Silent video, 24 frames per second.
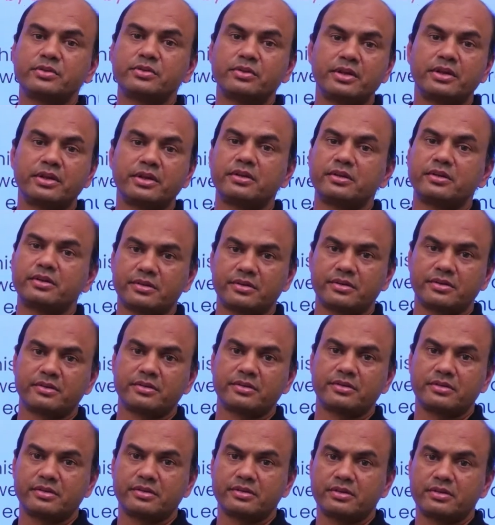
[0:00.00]
here.
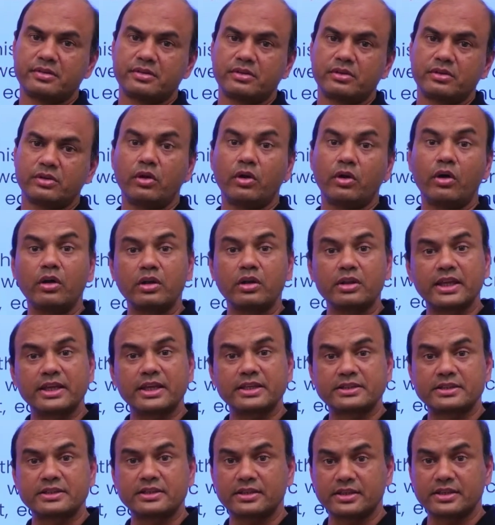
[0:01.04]
All the
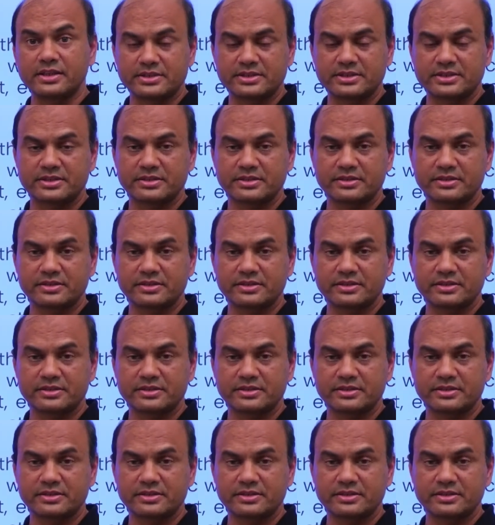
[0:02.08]
HNIs.